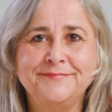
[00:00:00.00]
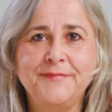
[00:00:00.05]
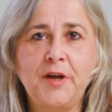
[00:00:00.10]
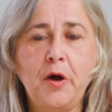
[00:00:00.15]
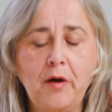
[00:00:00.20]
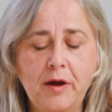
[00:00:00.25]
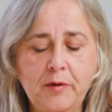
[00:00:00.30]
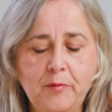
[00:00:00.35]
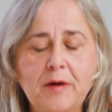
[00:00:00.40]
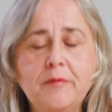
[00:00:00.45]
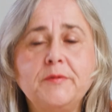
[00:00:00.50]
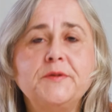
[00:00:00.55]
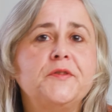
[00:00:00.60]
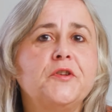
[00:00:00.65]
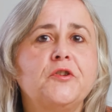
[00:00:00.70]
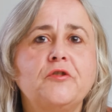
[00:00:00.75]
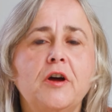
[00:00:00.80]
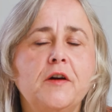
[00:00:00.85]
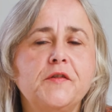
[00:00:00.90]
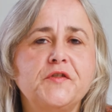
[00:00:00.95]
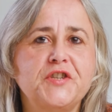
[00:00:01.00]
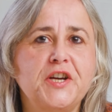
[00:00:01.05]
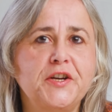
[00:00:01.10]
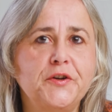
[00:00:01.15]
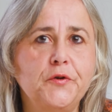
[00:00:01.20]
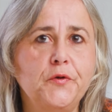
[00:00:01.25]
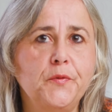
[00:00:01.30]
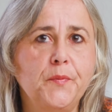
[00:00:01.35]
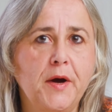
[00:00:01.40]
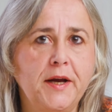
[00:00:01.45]
Hi, welcome to the Craft
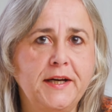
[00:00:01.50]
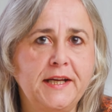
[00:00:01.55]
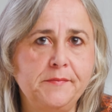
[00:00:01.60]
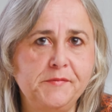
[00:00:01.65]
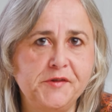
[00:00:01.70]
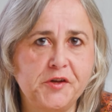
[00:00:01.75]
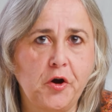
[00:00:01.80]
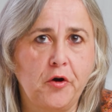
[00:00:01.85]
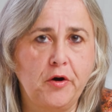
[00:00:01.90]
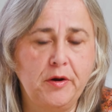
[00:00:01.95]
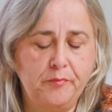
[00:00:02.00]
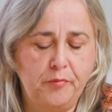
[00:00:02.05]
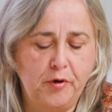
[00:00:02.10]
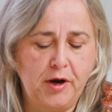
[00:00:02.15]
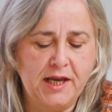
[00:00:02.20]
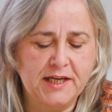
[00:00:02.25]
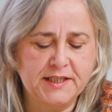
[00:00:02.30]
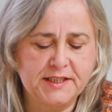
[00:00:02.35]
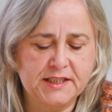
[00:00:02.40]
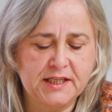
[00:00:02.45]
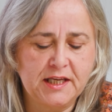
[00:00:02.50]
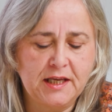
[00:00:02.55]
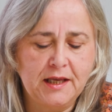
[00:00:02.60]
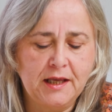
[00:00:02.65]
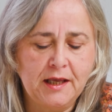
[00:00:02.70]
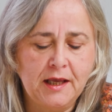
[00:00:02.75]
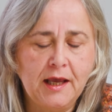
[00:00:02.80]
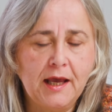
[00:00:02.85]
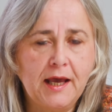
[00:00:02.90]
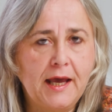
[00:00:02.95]
channel. My name's Corinne
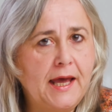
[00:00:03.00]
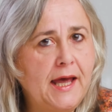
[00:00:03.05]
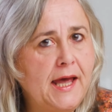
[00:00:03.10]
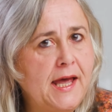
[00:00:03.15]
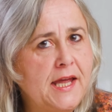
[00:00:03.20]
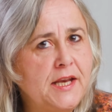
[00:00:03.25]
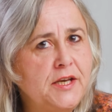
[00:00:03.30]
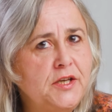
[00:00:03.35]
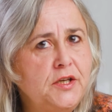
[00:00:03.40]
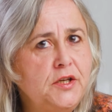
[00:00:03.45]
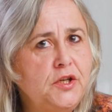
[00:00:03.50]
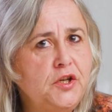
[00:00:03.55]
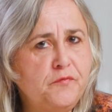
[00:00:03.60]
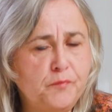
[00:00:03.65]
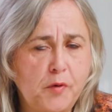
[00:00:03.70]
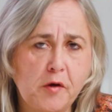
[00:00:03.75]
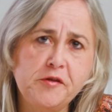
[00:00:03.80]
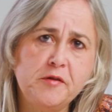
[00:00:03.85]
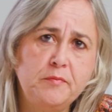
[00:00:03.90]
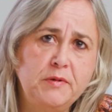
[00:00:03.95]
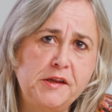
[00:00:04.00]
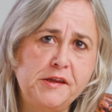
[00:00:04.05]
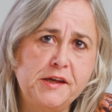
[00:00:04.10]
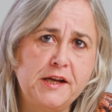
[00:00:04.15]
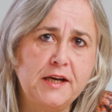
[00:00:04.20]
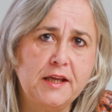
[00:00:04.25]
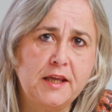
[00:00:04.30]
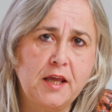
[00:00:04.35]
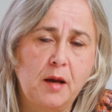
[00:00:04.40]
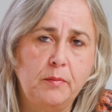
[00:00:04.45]
and you've possibly
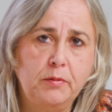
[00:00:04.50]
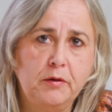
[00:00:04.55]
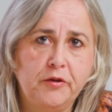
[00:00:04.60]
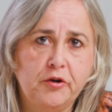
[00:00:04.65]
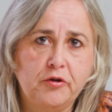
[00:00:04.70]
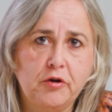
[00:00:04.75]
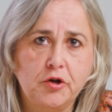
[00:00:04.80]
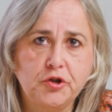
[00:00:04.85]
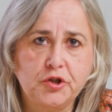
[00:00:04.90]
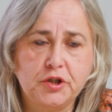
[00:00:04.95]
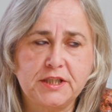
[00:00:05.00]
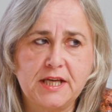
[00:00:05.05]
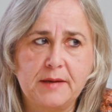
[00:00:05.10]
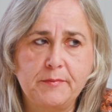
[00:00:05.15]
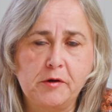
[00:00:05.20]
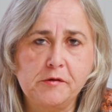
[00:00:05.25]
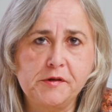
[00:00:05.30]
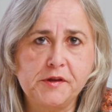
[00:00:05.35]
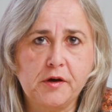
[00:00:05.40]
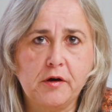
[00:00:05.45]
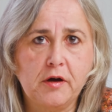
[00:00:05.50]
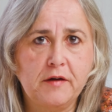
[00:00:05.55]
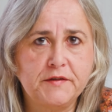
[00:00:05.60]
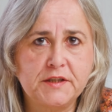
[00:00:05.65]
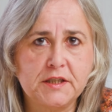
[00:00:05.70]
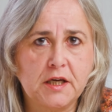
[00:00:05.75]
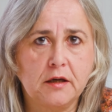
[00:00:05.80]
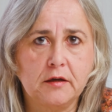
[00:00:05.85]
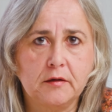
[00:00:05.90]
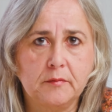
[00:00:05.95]
seen a couple of the crochet demos that I've
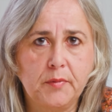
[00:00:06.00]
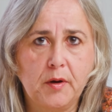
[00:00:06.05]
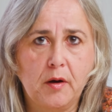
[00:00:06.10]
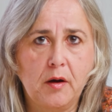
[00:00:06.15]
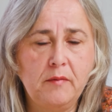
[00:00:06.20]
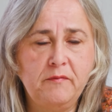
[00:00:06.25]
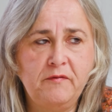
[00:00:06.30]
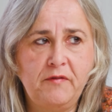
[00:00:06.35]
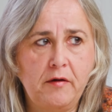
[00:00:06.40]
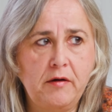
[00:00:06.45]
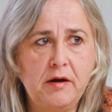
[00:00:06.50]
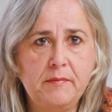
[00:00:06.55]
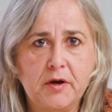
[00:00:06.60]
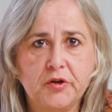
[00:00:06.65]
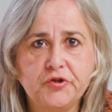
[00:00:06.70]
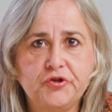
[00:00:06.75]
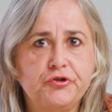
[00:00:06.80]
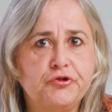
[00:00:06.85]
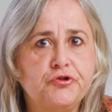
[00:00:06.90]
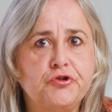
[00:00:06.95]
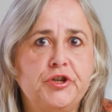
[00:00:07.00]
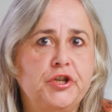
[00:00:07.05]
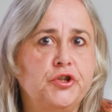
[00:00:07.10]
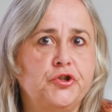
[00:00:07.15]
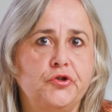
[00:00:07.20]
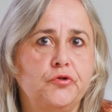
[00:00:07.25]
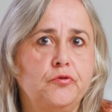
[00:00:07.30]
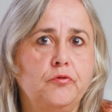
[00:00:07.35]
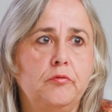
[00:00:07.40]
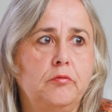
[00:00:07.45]
done, but I'm very much a
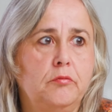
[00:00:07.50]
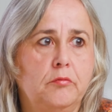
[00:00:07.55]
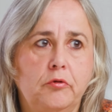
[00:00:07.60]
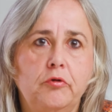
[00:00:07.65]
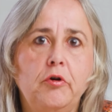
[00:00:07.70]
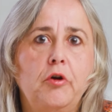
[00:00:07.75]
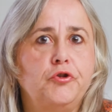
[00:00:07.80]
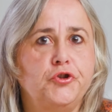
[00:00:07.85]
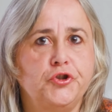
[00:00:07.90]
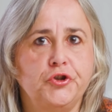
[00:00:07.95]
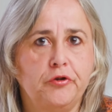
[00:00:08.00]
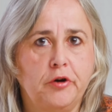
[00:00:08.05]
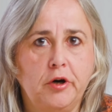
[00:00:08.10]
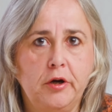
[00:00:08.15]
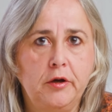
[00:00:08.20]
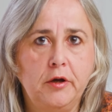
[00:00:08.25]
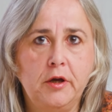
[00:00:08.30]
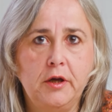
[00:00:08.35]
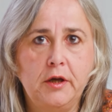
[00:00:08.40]
traditional crocheter.